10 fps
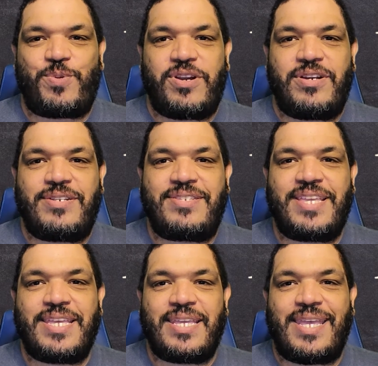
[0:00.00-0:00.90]
words
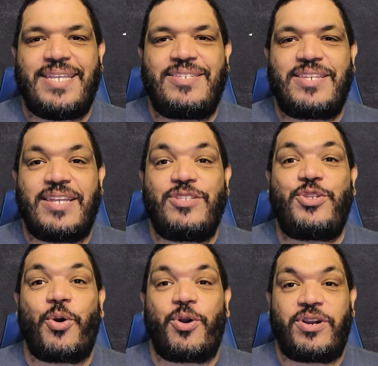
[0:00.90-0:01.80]
is
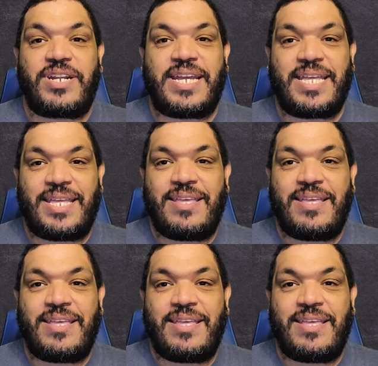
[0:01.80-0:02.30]
dord.